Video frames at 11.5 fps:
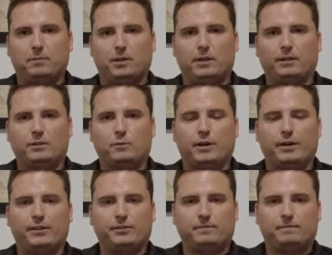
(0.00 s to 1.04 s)
that belonged to one
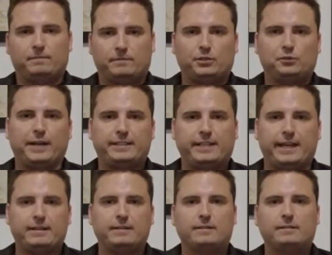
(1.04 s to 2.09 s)
of the Straight
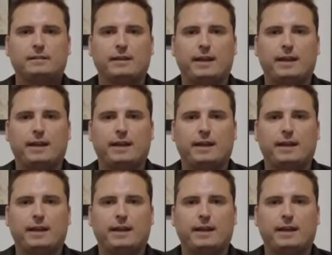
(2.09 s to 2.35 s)
Satans,